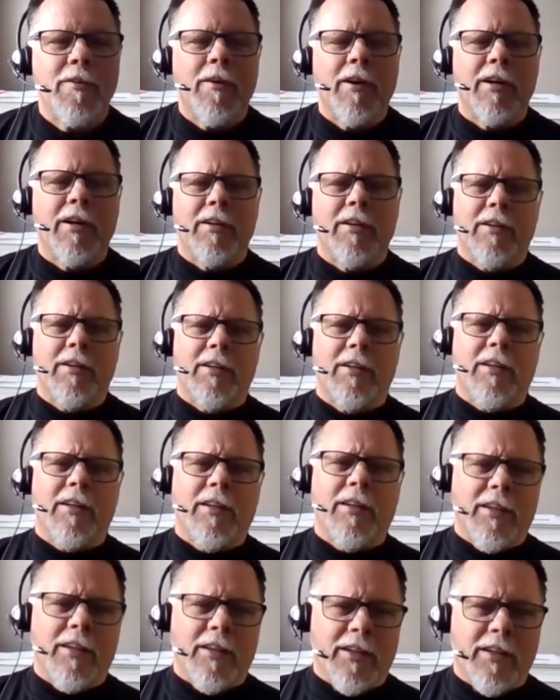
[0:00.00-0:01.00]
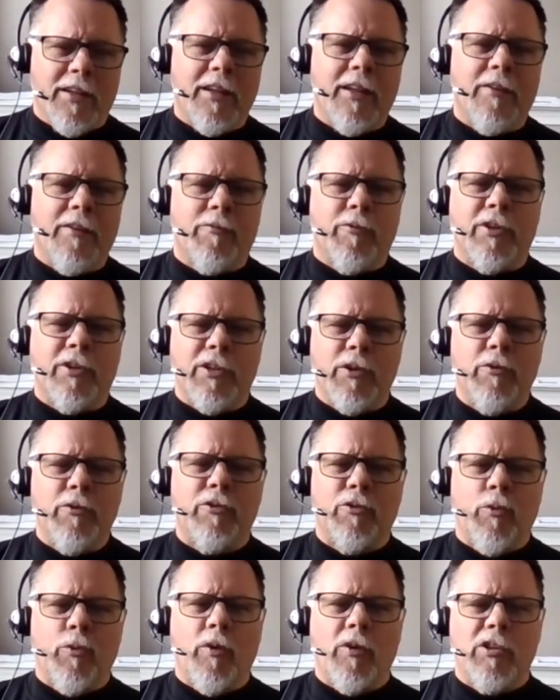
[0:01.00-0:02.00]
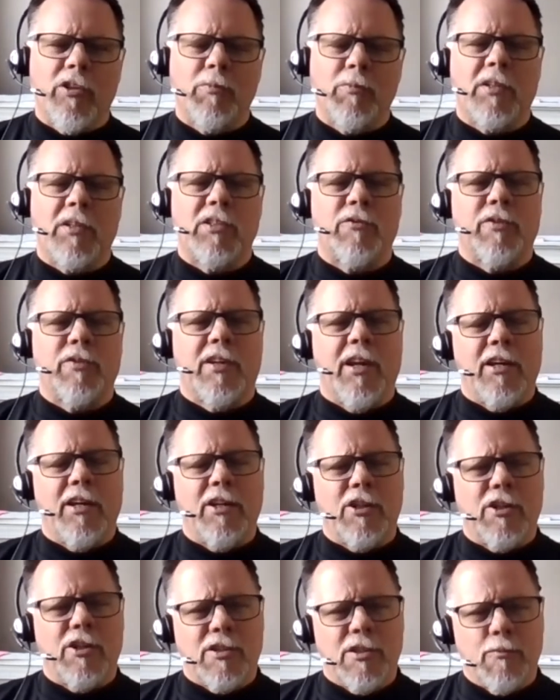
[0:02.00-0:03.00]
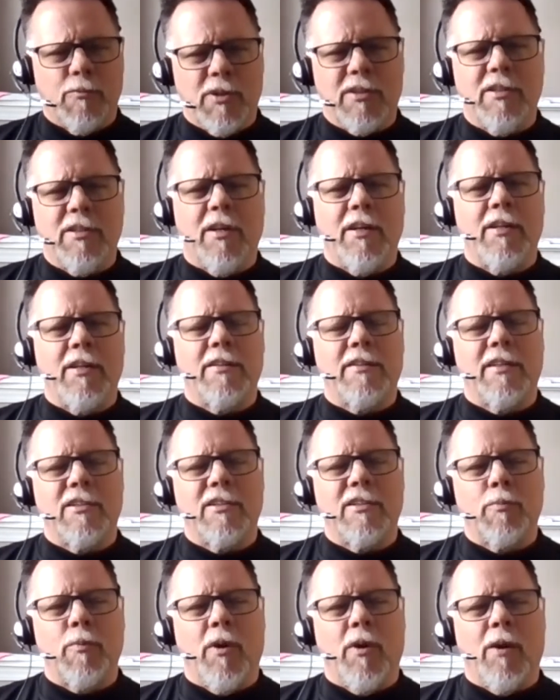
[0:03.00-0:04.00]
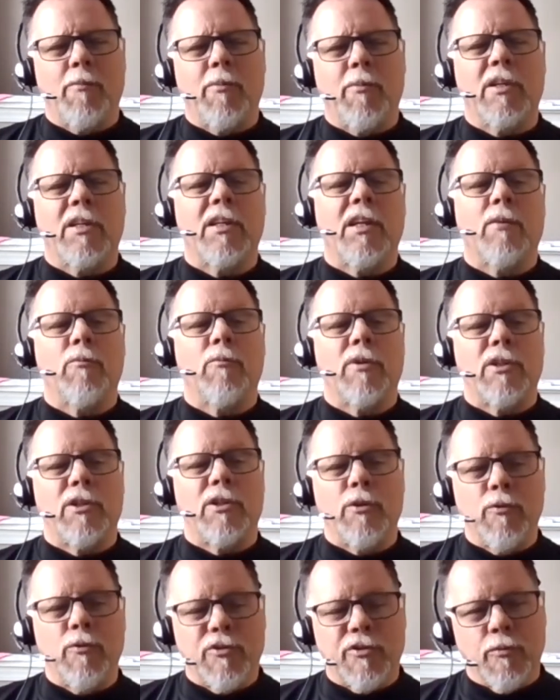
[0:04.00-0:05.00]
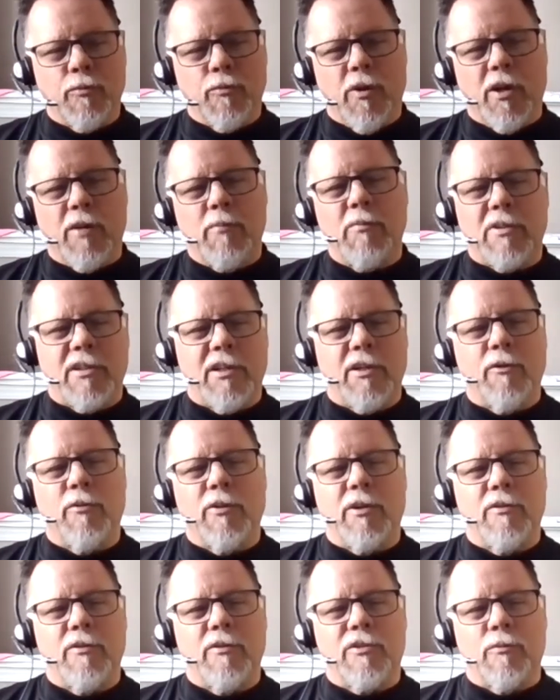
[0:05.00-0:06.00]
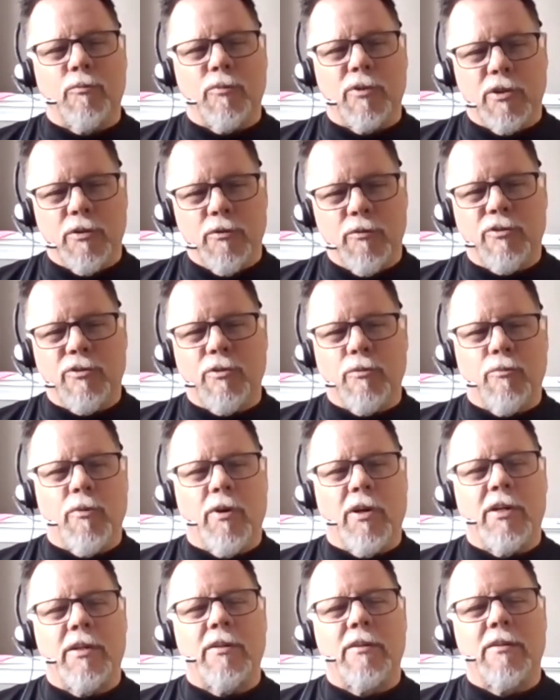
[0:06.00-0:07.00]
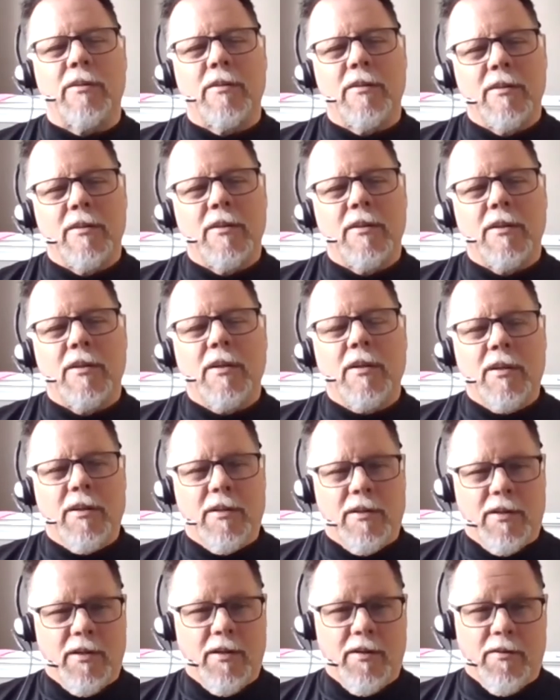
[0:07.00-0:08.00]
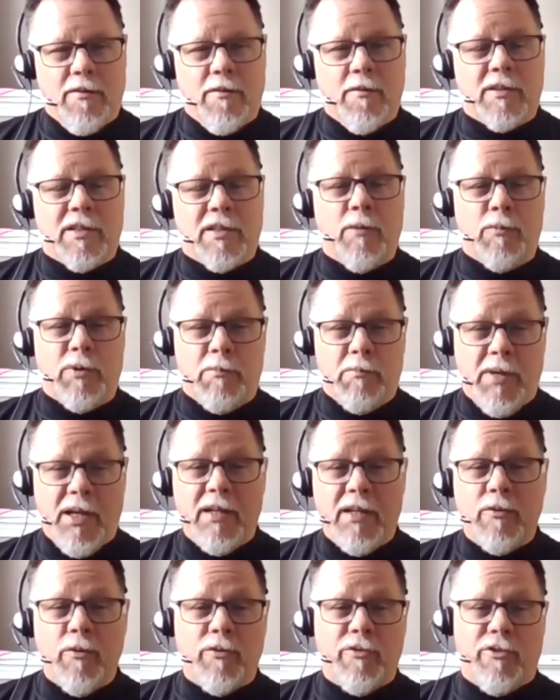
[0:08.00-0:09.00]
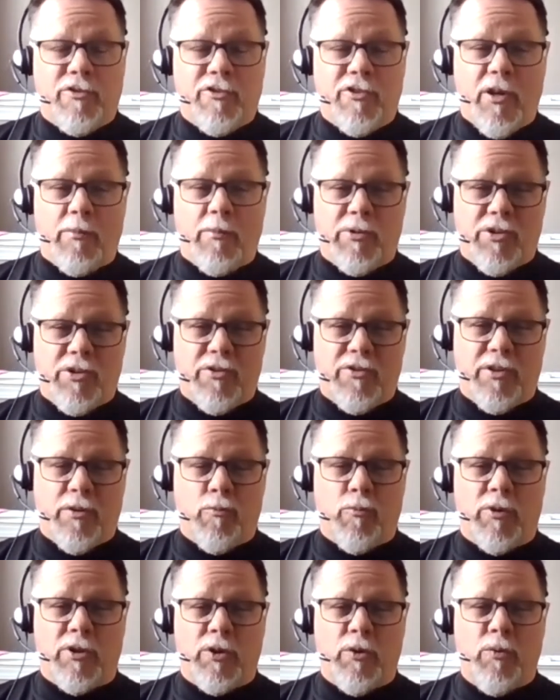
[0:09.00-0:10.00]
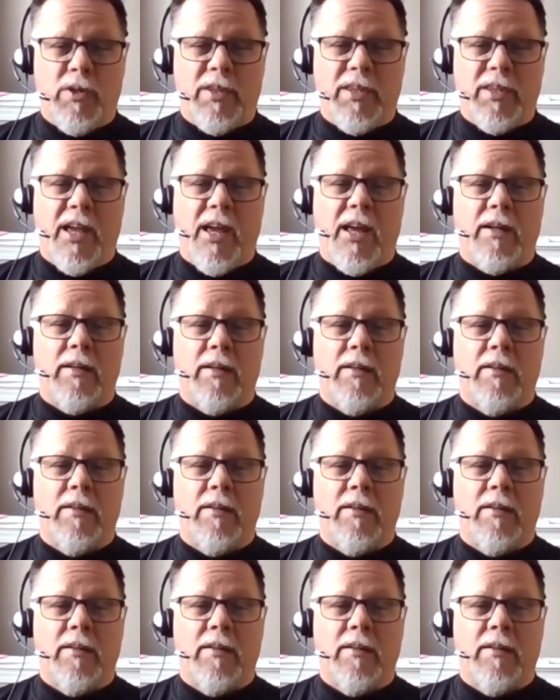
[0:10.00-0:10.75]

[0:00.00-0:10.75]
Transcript: All right. If we use torque specifications and we tighten things properly and we use the right materials and we use the right, can we make those assumptions that we're doing that?